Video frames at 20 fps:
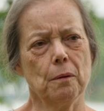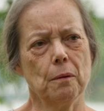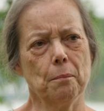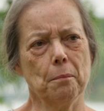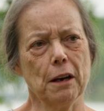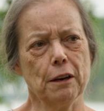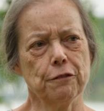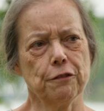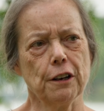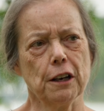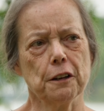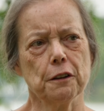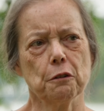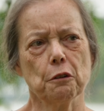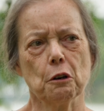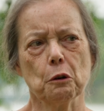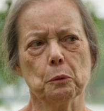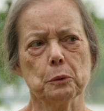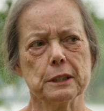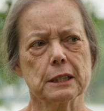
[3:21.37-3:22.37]
My father
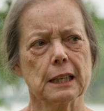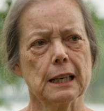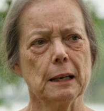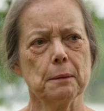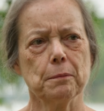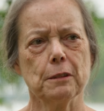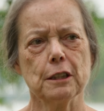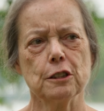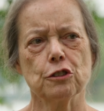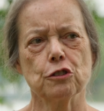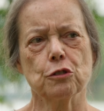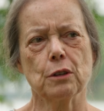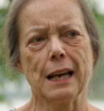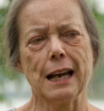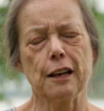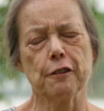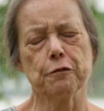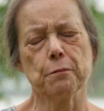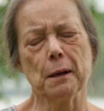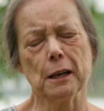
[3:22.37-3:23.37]
always kept this
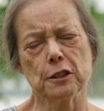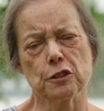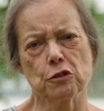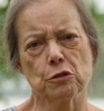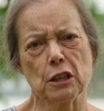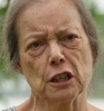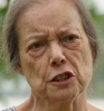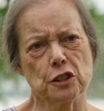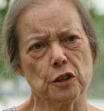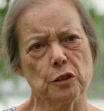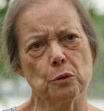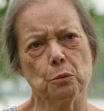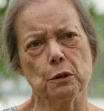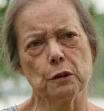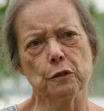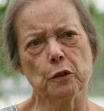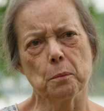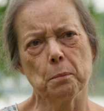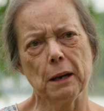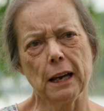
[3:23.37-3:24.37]
half-mile stretch of the
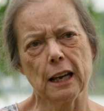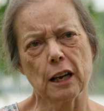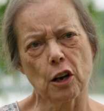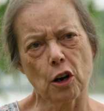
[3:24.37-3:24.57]
riverbank